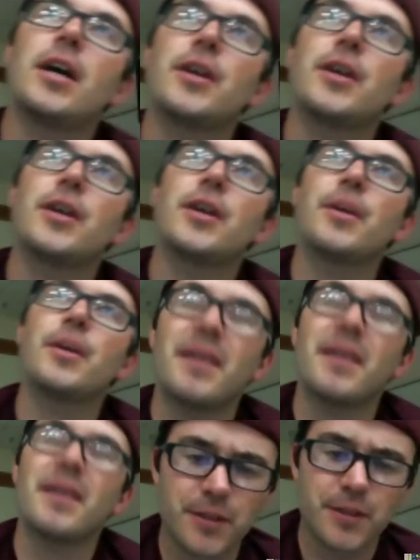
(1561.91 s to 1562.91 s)
maybe a
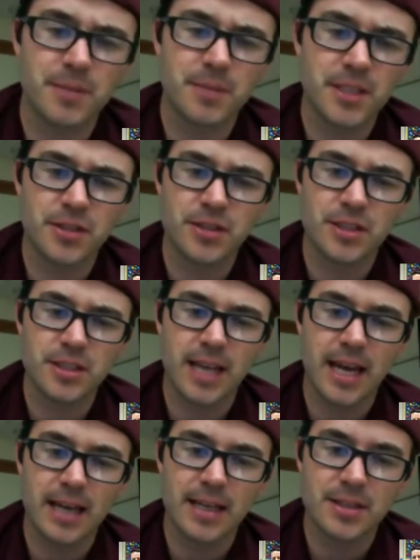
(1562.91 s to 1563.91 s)
shift for some teachers. It's
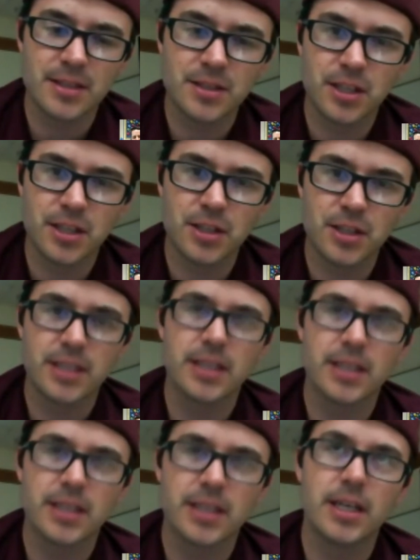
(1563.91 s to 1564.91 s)
not
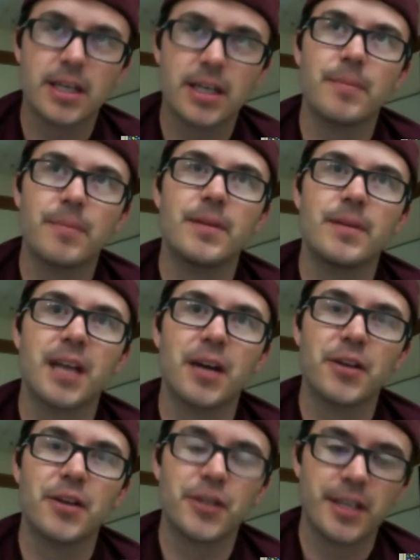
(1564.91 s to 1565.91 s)
necessarily this is how
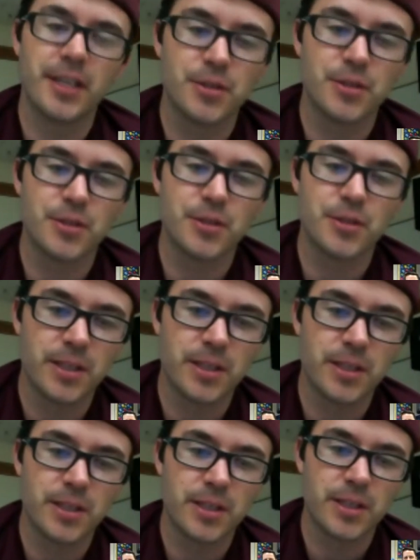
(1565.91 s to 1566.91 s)
your kid is doing.
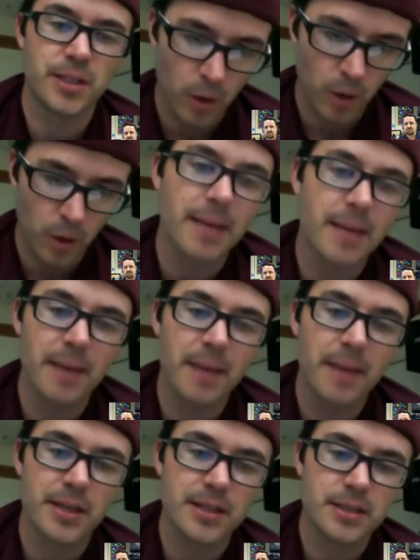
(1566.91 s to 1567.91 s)
I'm hoping that
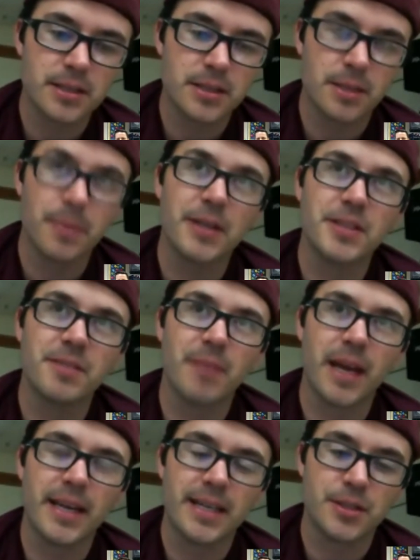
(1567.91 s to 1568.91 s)
the parents of
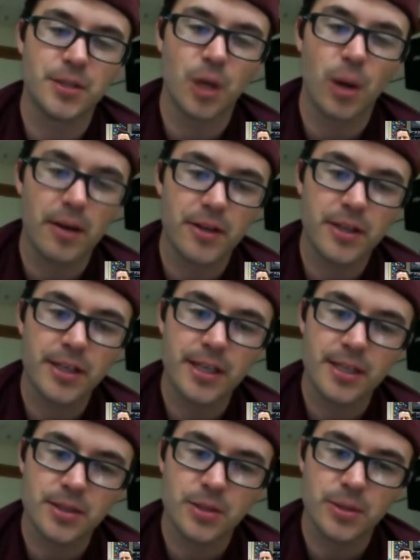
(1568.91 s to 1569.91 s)
my kids know how their
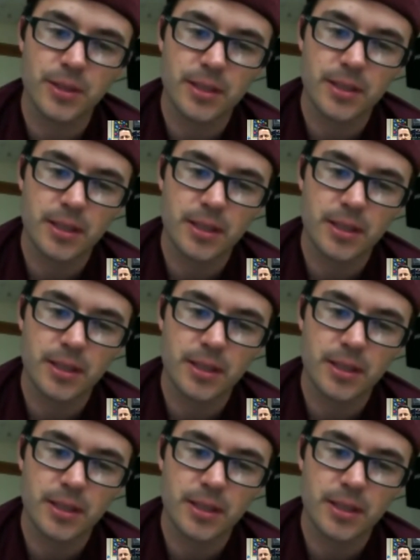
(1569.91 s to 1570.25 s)
kid is doing,